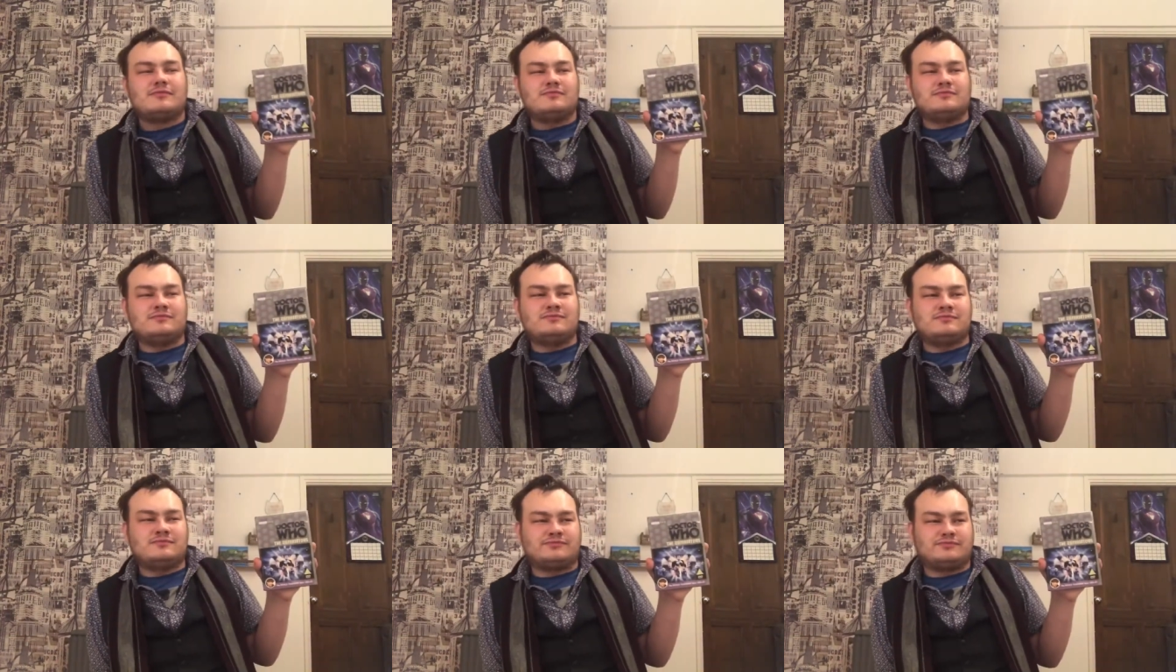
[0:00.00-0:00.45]

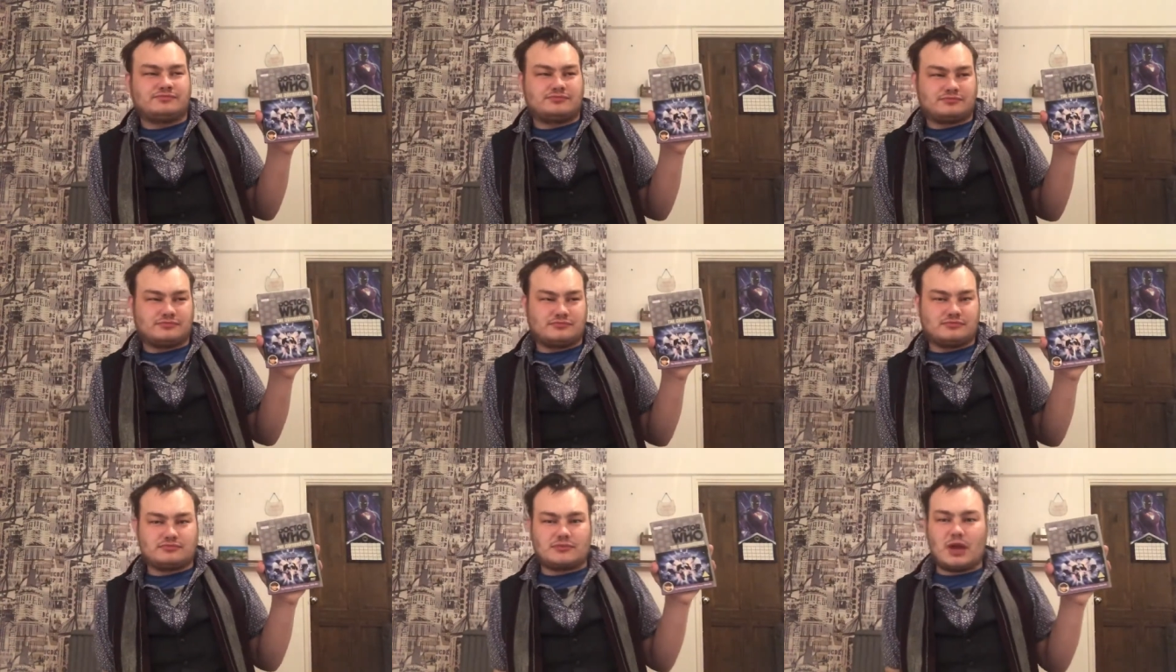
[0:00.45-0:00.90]
And
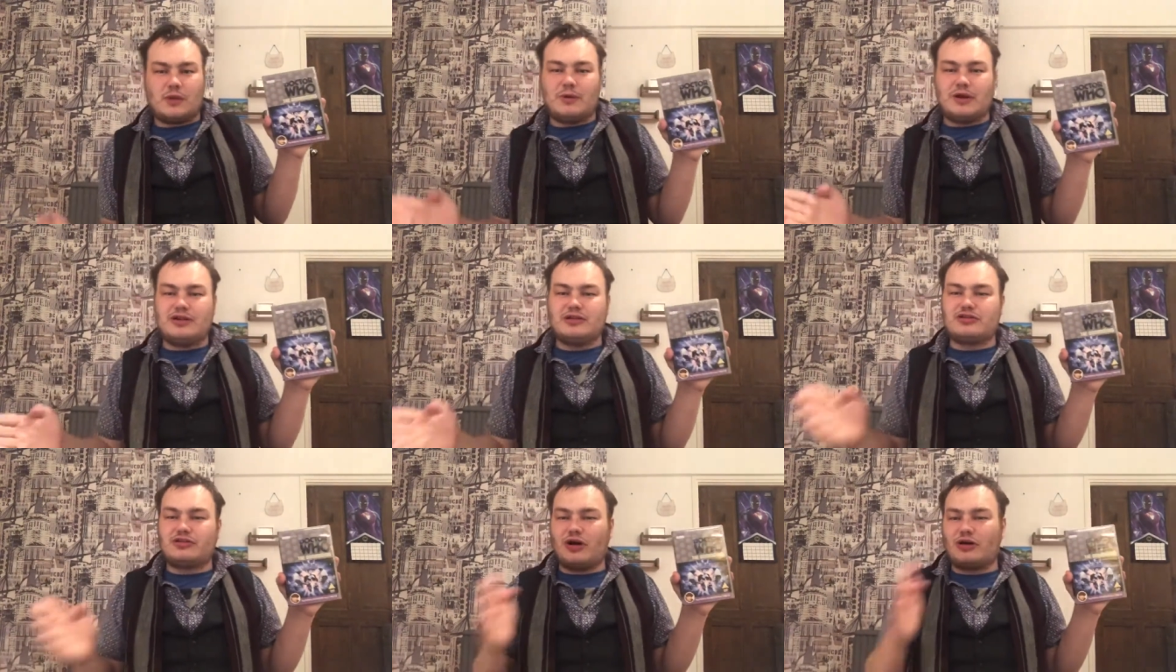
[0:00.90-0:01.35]

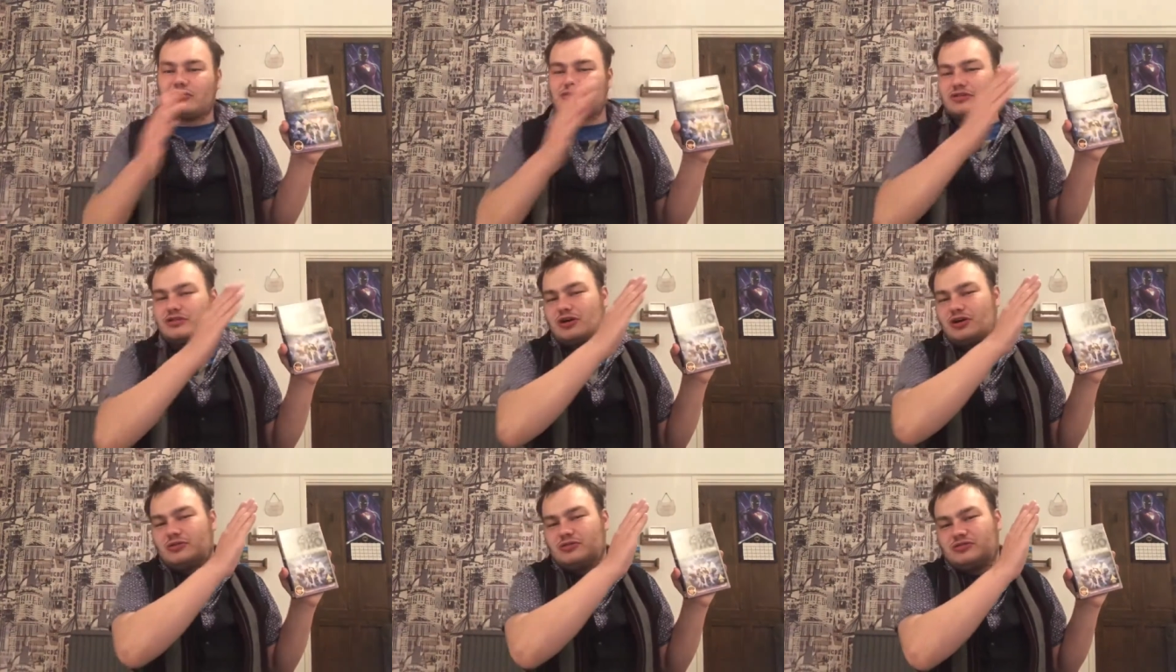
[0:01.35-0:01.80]
when the Doctor
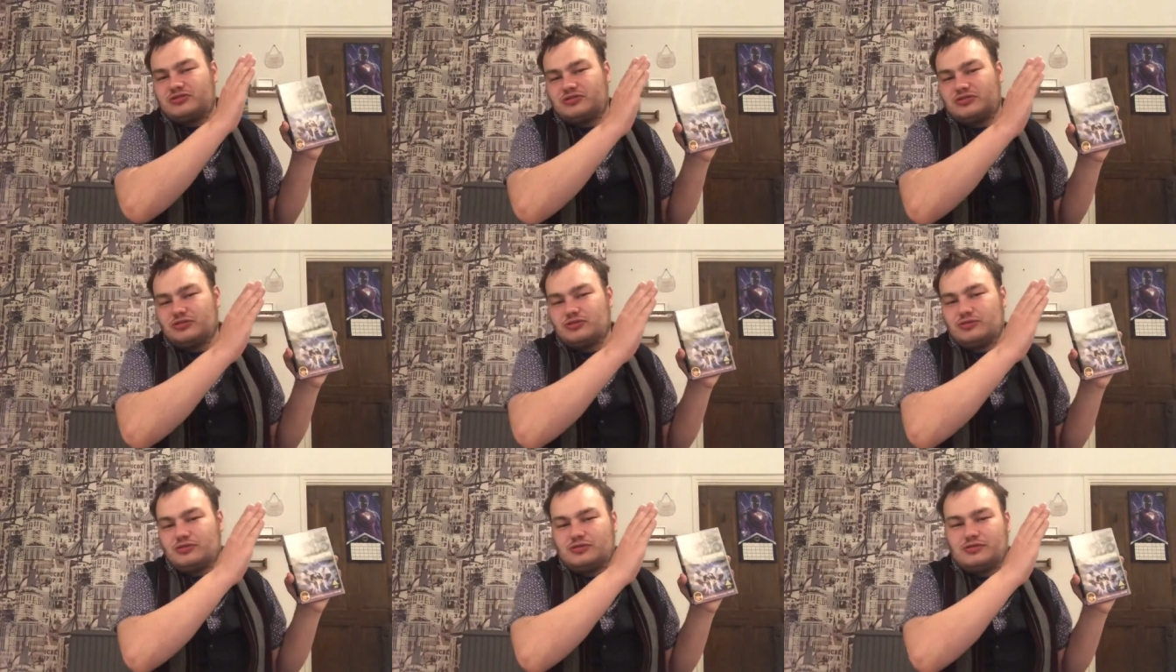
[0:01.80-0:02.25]
goes
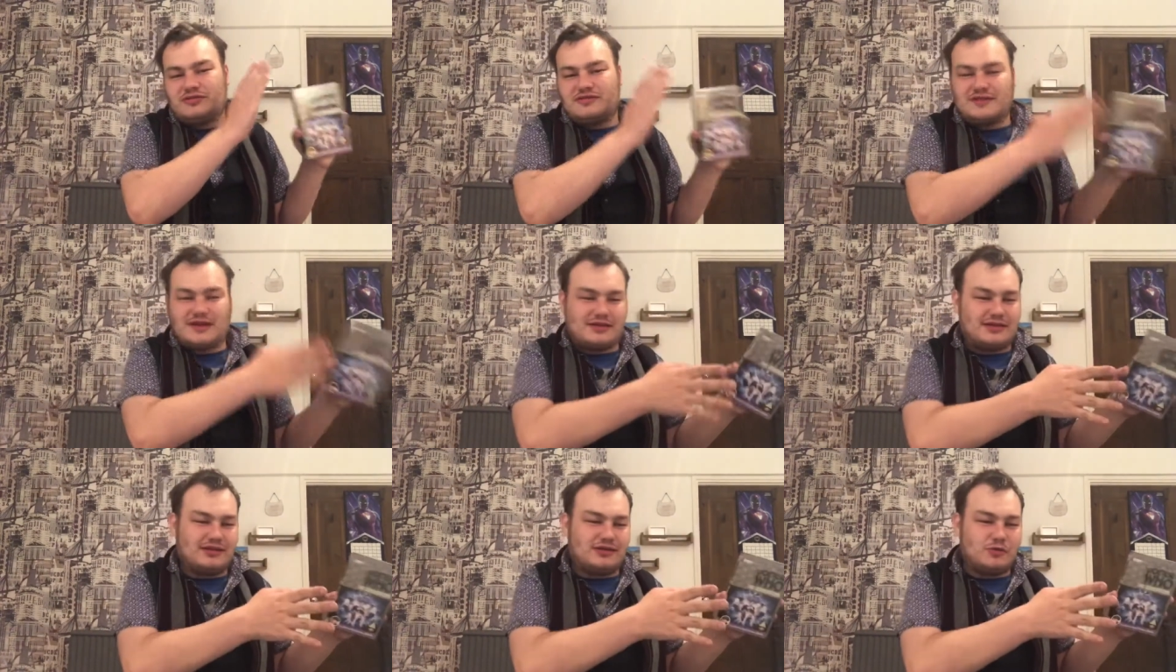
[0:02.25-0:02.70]
to the
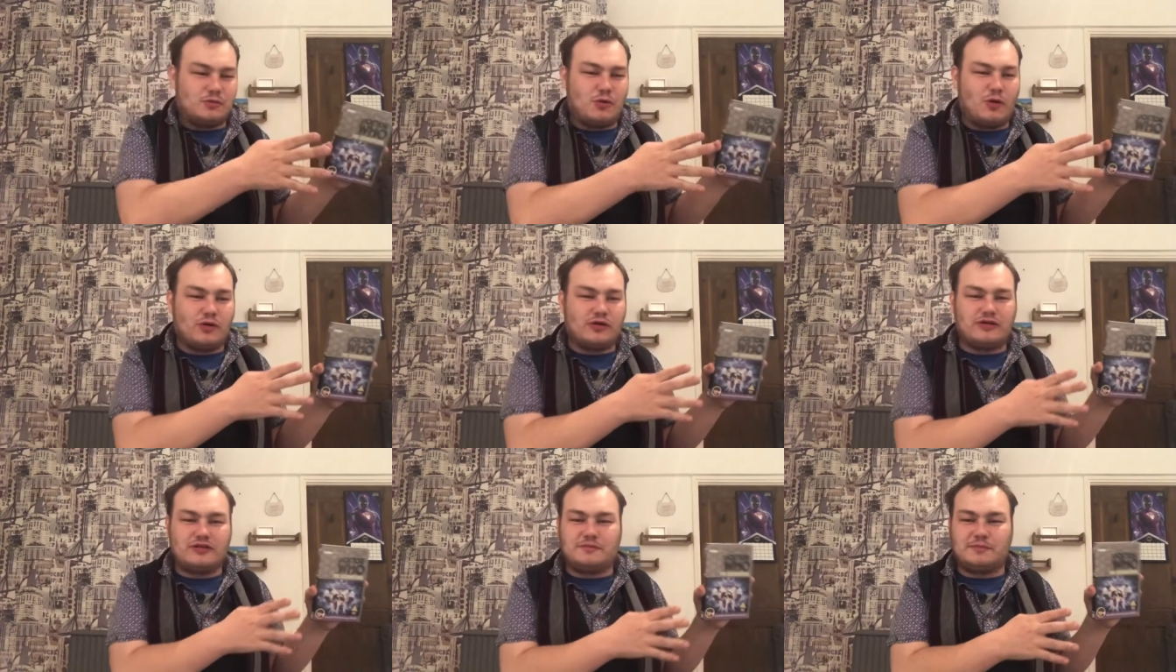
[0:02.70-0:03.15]
city to
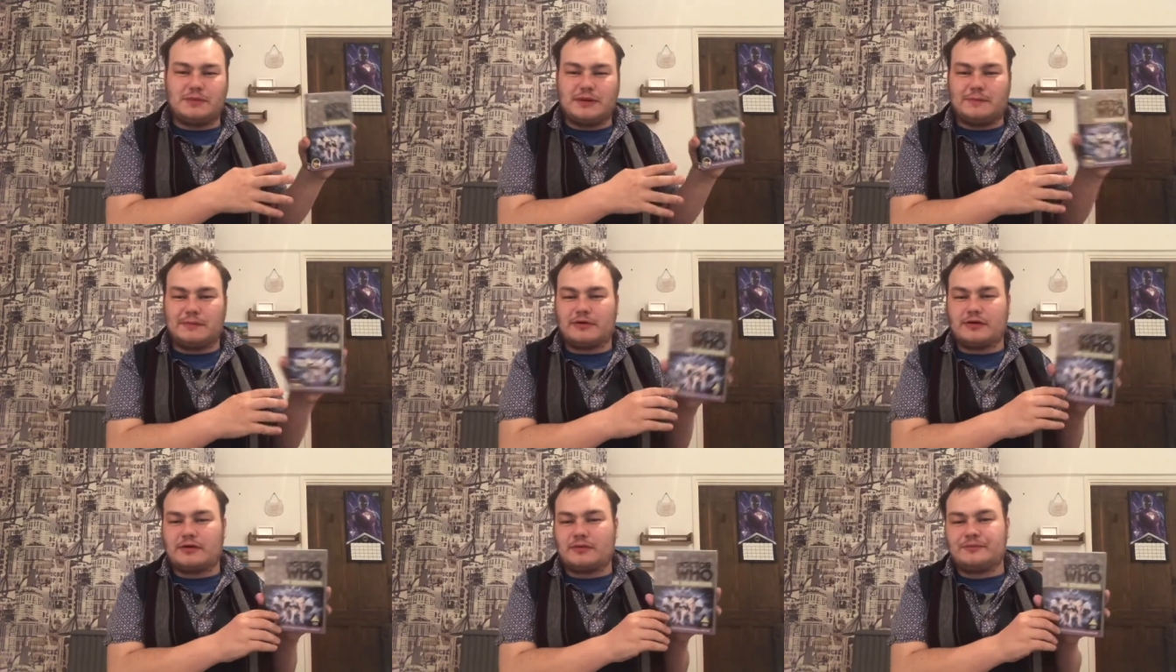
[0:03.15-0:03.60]
warn these
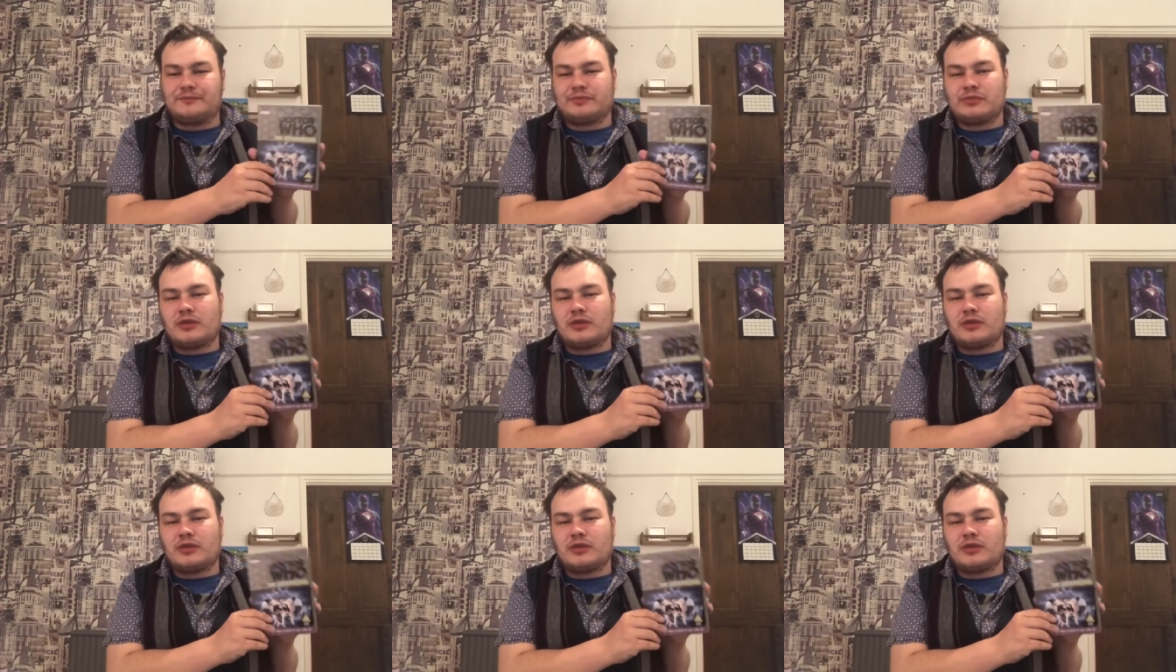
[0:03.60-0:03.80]
people,